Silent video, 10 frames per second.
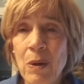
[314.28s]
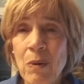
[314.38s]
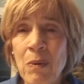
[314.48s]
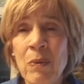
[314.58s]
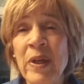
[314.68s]

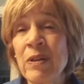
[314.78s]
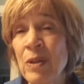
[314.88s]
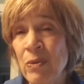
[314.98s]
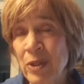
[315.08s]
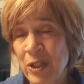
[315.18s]
Well, we can do
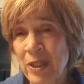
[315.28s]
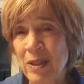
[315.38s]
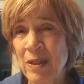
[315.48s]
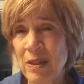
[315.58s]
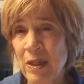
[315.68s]
what
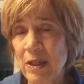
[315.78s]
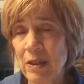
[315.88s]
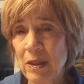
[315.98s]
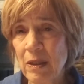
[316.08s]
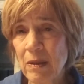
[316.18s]
Jesus
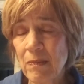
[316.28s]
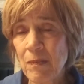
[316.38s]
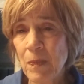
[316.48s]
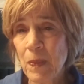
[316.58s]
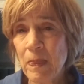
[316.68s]
does.
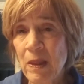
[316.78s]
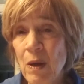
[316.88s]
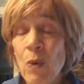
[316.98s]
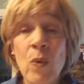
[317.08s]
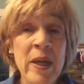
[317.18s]

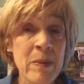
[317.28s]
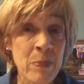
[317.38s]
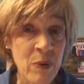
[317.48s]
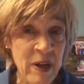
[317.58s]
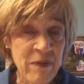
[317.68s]
We can
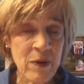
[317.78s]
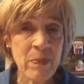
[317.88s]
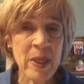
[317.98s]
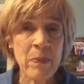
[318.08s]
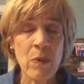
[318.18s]
pray for
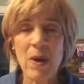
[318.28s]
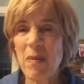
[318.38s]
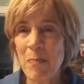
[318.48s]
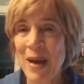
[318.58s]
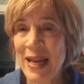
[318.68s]
people
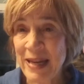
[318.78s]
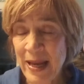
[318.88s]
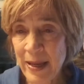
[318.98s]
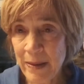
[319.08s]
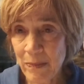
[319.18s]
by
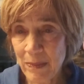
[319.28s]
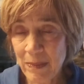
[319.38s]
name.